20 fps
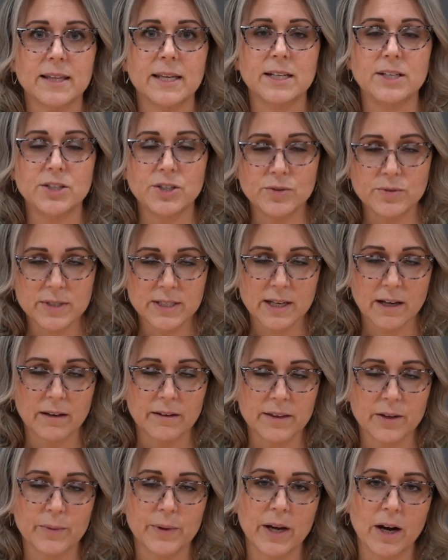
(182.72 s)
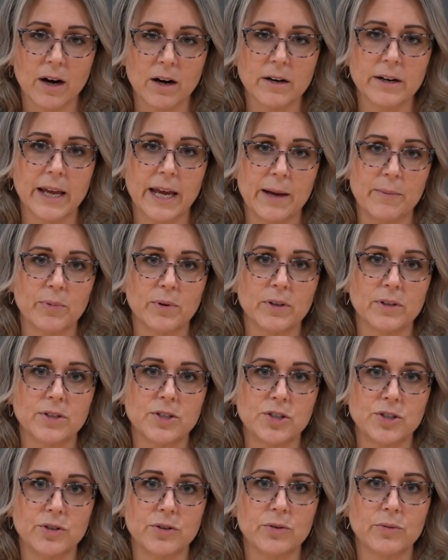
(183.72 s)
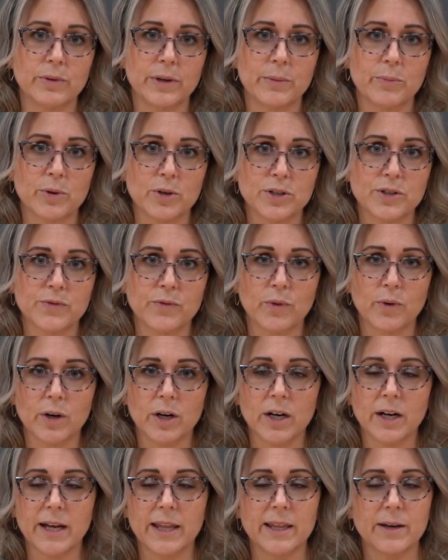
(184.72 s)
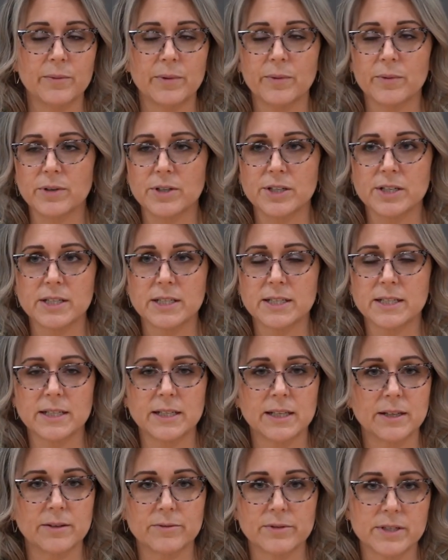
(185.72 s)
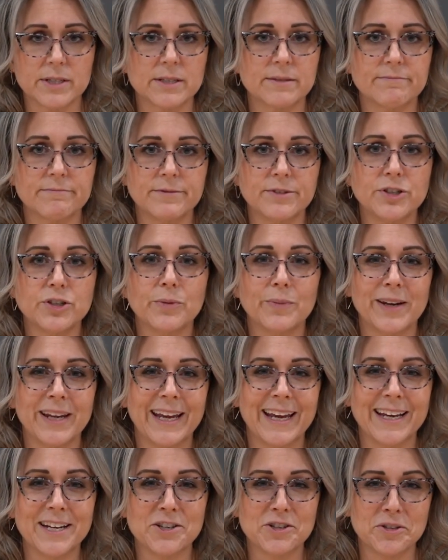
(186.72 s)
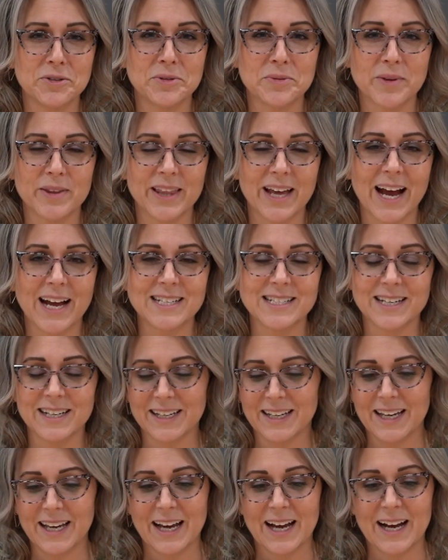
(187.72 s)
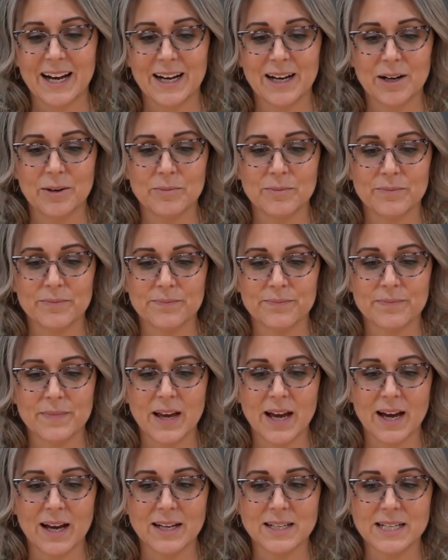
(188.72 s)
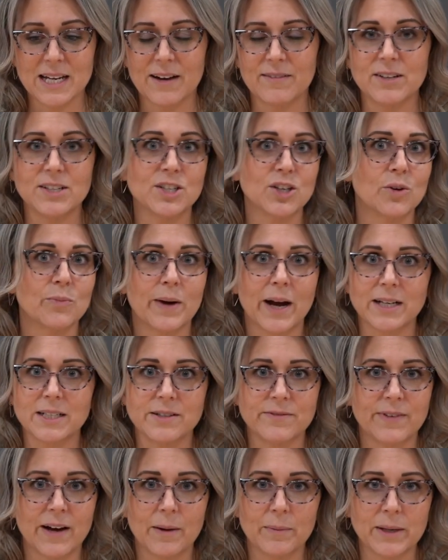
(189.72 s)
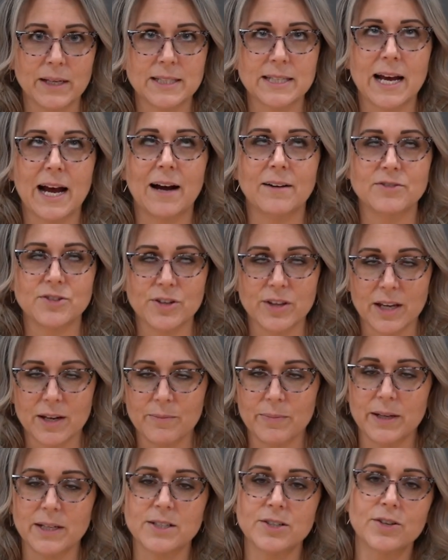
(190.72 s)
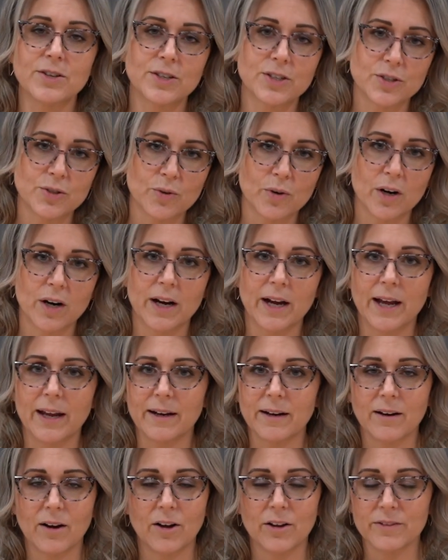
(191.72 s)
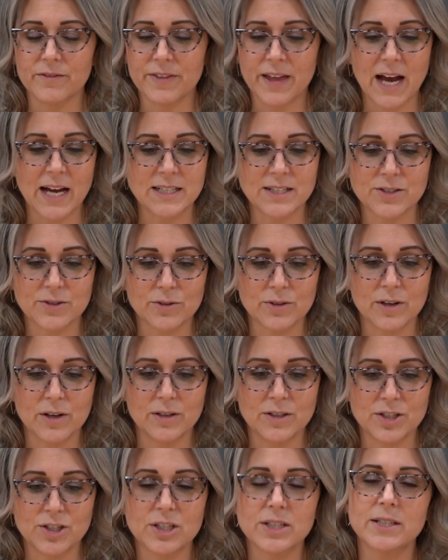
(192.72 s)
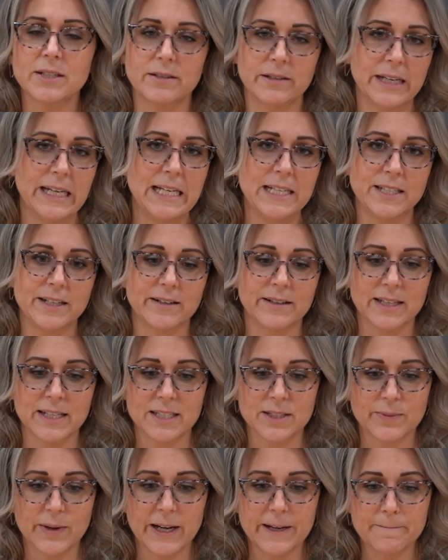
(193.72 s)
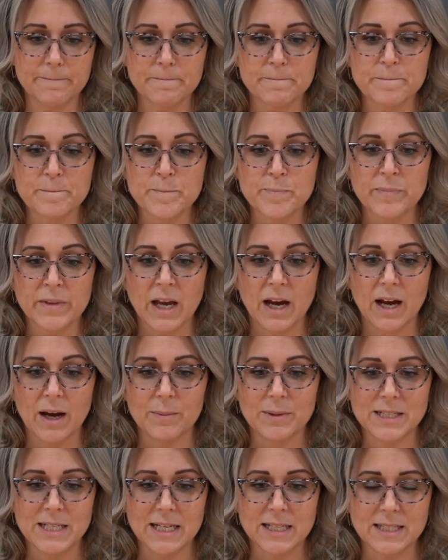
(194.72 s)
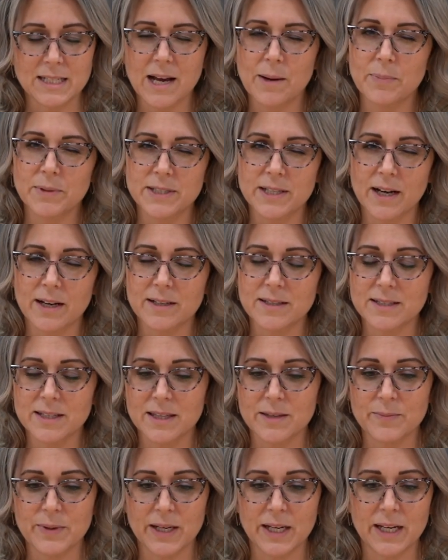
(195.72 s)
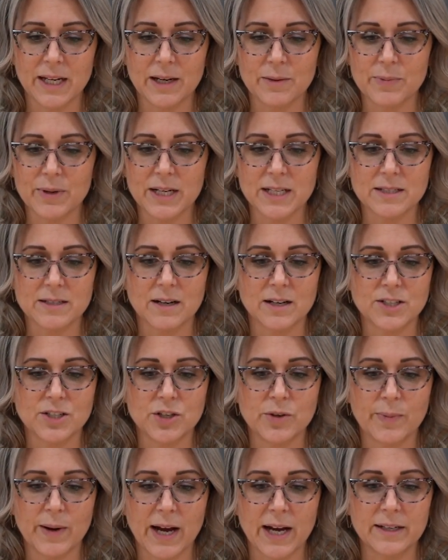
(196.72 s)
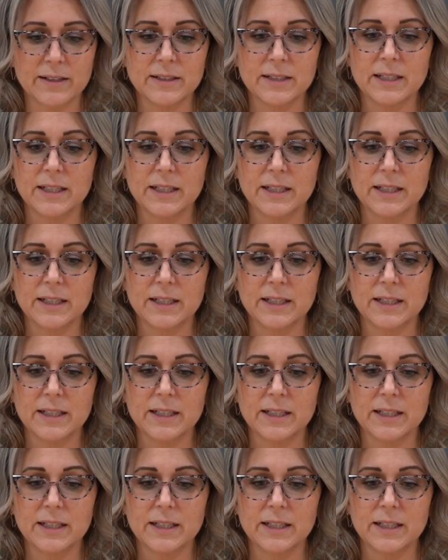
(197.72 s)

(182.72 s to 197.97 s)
they do sell that we aren't able to reimburse for, and then there was too many issues with that, and having to go back to families after they'd been to the store and all of that. So it's just easier this way. It takes a couple seconds at the beginning, but it's not too bad.